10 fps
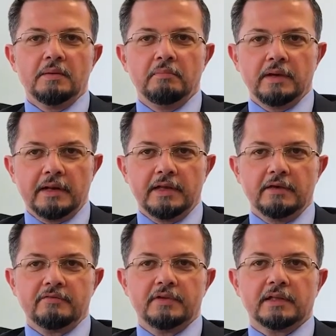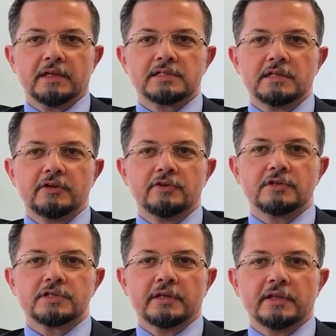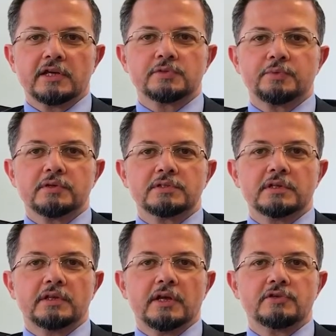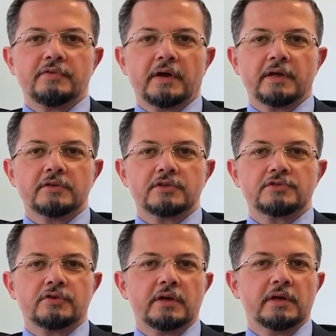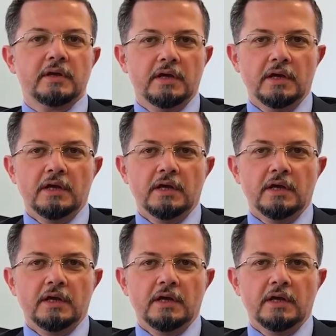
believe that as leaders and experts in the HVAC industry